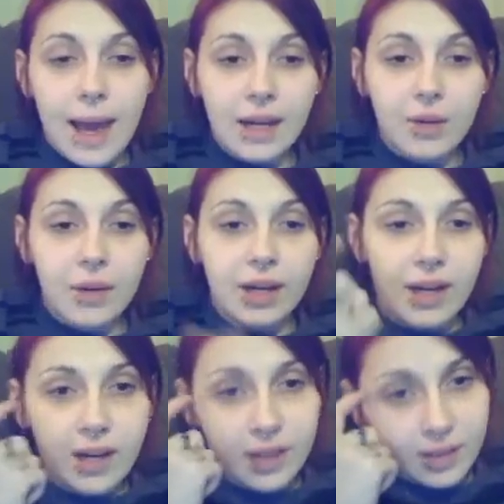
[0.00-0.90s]
Anyway,
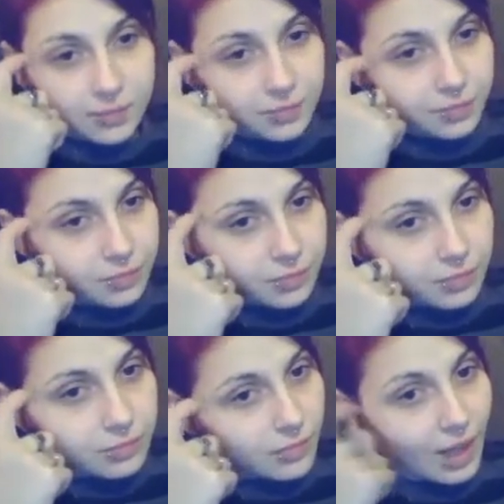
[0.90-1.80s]
I
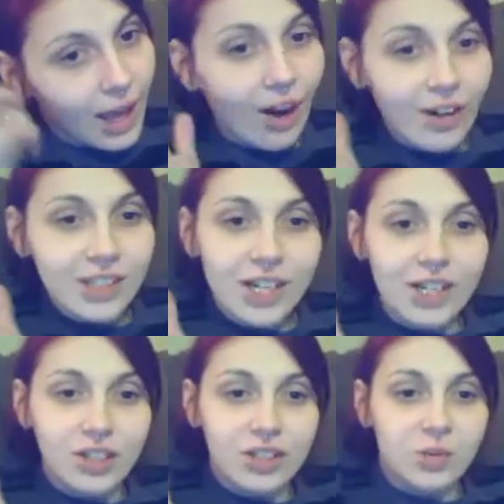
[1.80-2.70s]
already tried
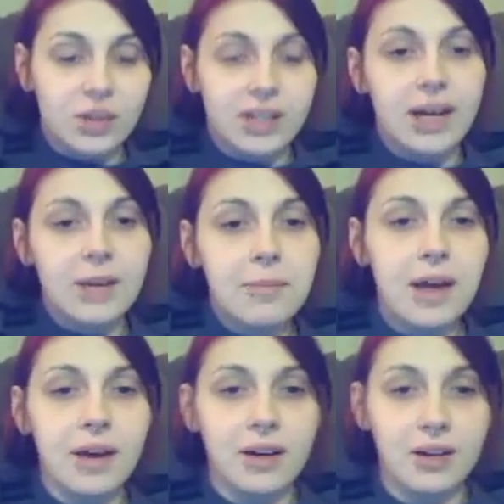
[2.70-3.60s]
to do this one time,
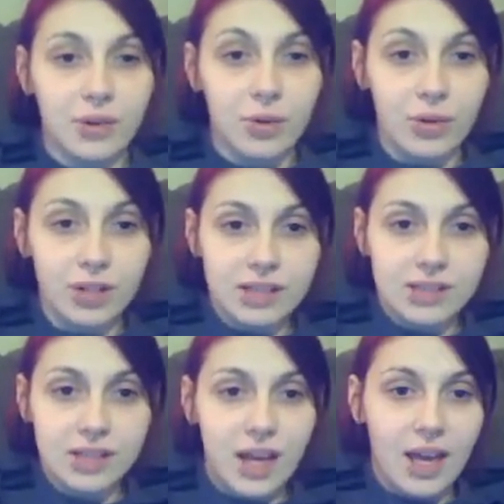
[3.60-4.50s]
record this,
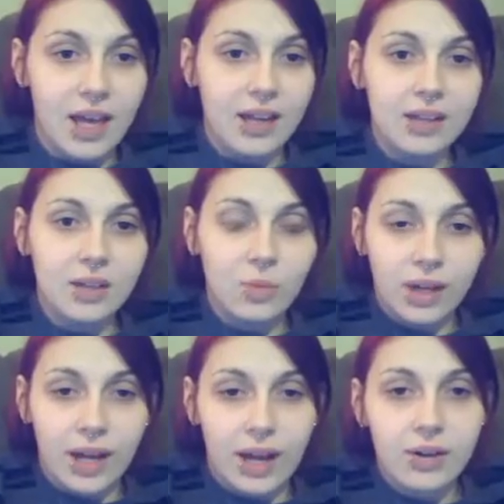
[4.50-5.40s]
and it didn't
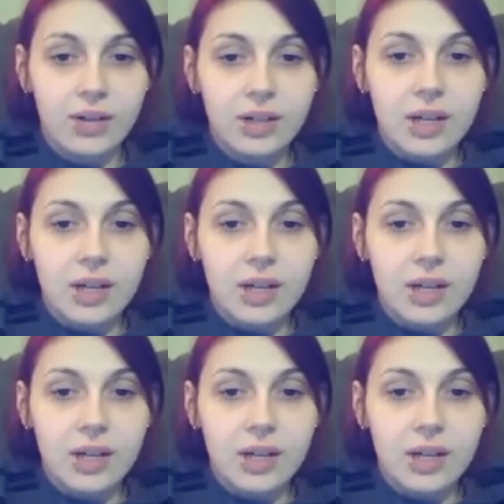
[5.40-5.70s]
work out